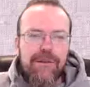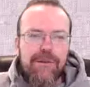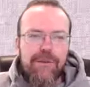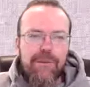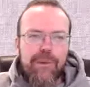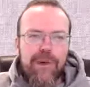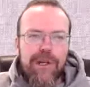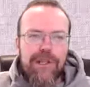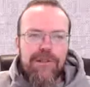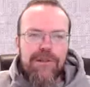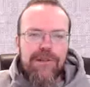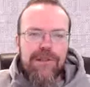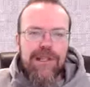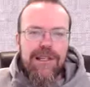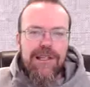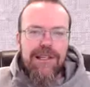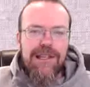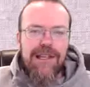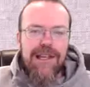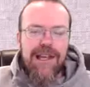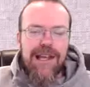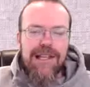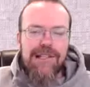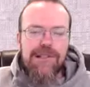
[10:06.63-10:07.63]
When you take
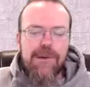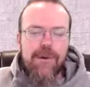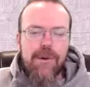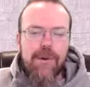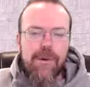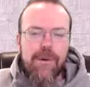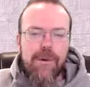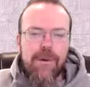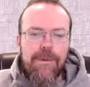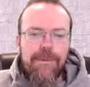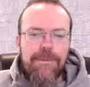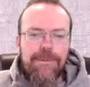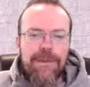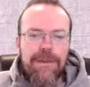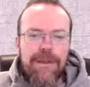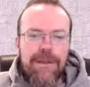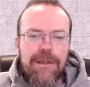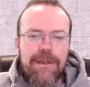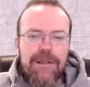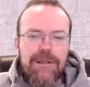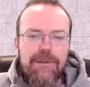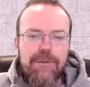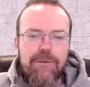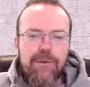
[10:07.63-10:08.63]
it as a whole,
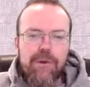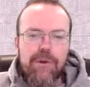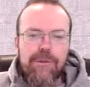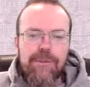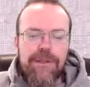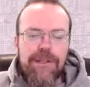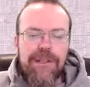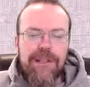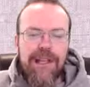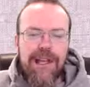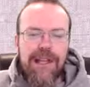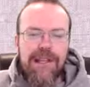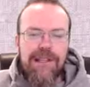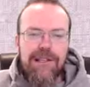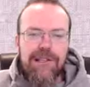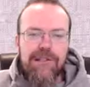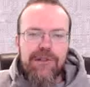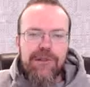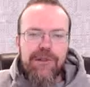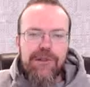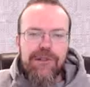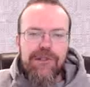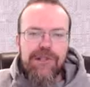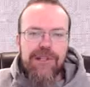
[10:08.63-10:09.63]
the Roman Catholic
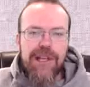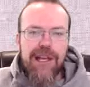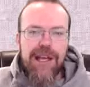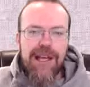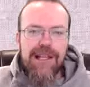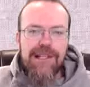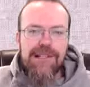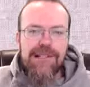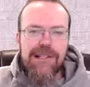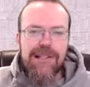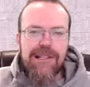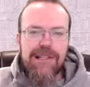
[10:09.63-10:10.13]
Church has